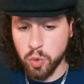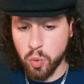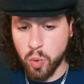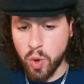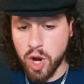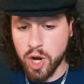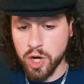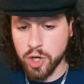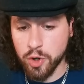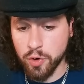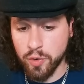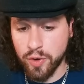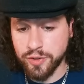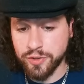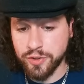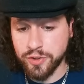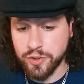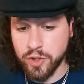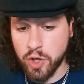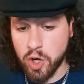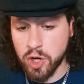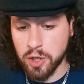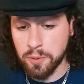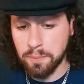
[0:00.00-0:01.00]
Walker
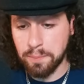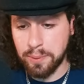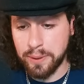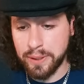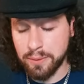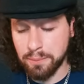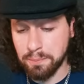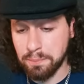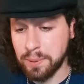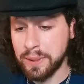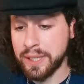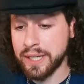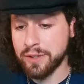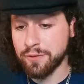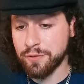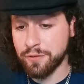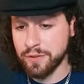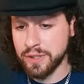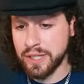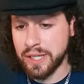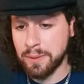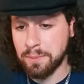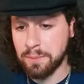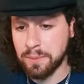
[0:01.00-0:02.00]
underdog pick
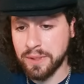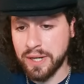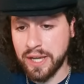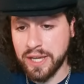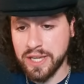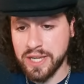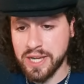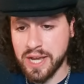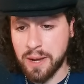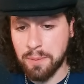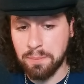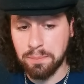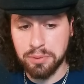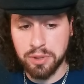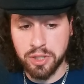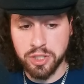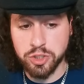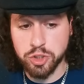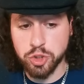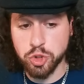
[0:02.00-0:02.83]
flip, now you got plus